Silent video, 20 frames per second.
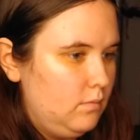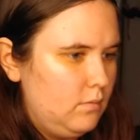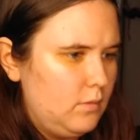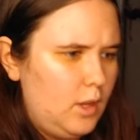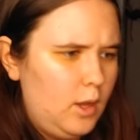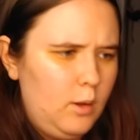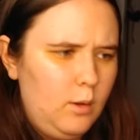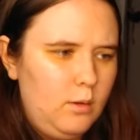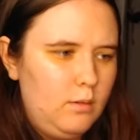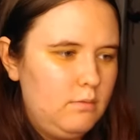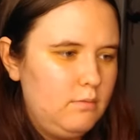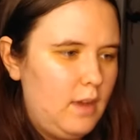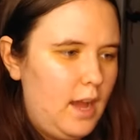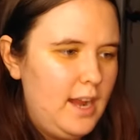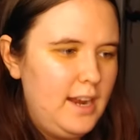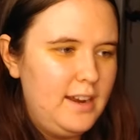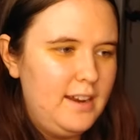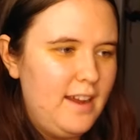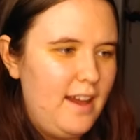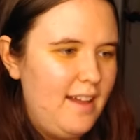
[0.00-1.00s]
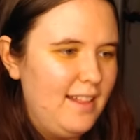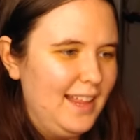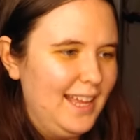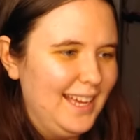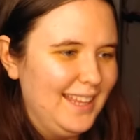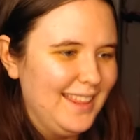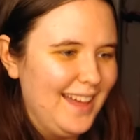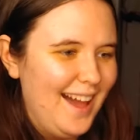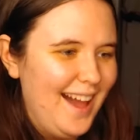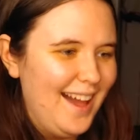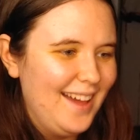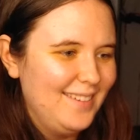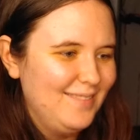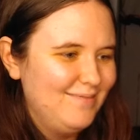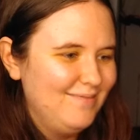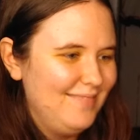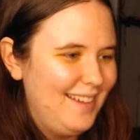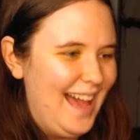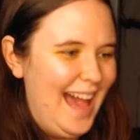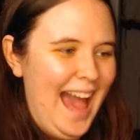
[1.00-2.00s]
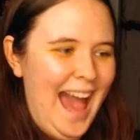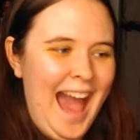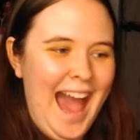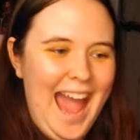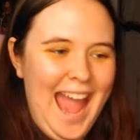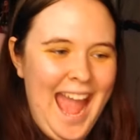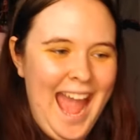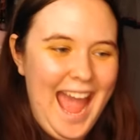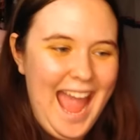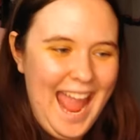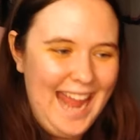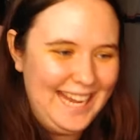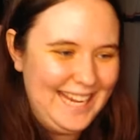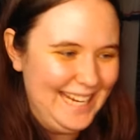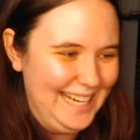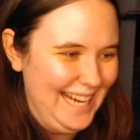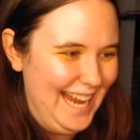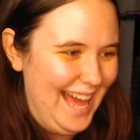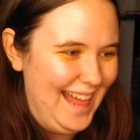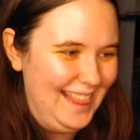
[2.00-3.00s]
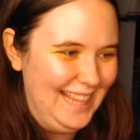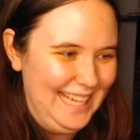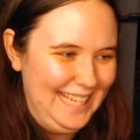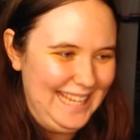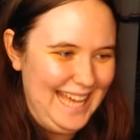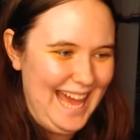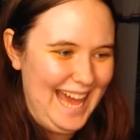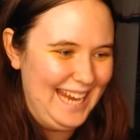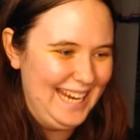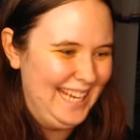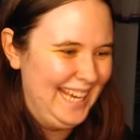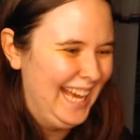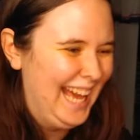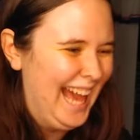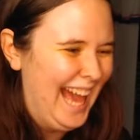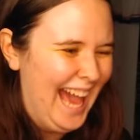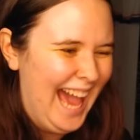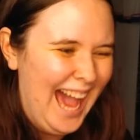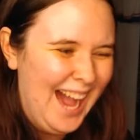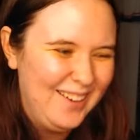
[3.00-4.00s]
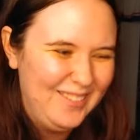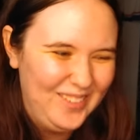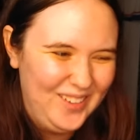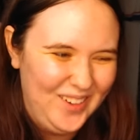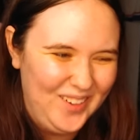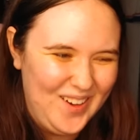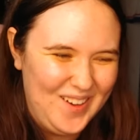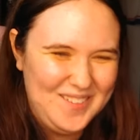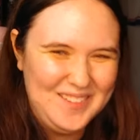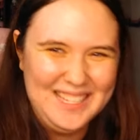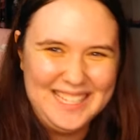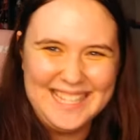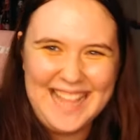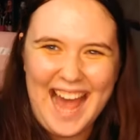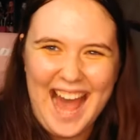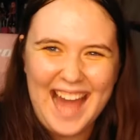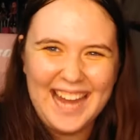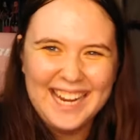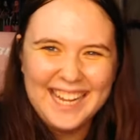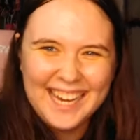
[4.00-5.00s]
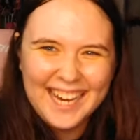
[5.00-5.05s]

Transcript: Oh, I did not like that. I did not like that. What was that?